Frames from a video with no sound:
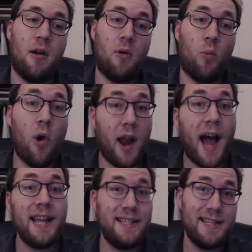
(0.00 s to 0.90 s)
What
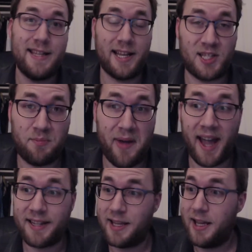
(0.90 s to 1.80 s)
I didn't
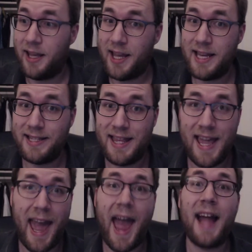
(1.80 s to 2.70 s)
expect is
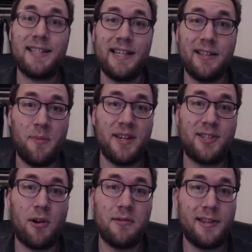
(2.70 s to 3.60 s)
the acting to be
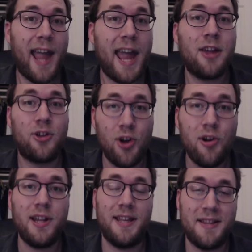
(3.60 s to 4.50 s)
so dang
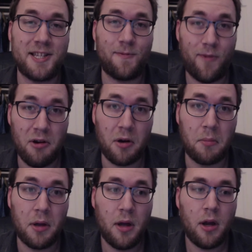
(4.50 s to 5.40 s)
good in this
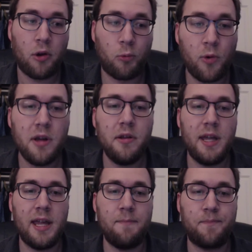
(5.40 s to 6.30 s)
film.
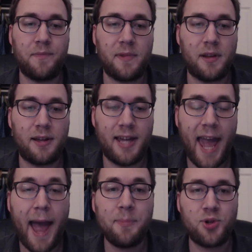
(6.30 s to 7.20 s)
Really
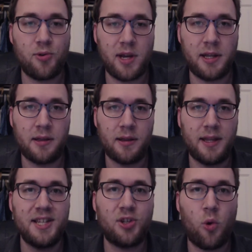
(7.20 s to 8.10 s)
capturing
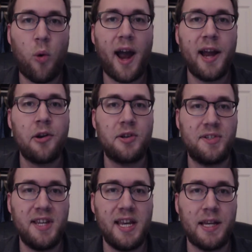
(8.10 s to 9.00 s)
these quieter
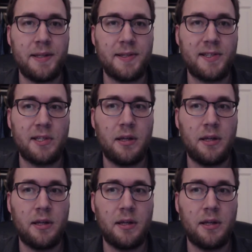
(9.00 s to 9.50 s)
scenes